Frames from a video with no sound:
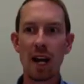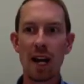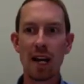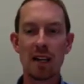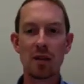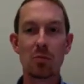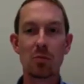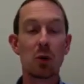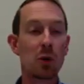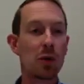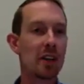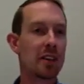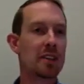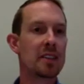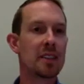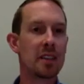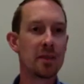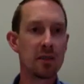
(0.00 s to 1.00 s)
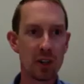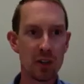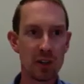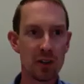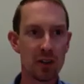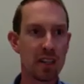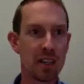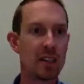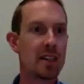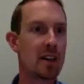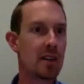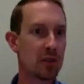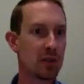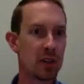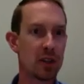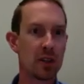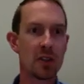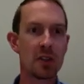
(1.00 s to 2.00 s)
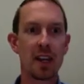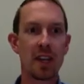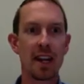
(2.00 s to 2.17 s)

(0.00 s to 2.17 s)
and importance of their endeavors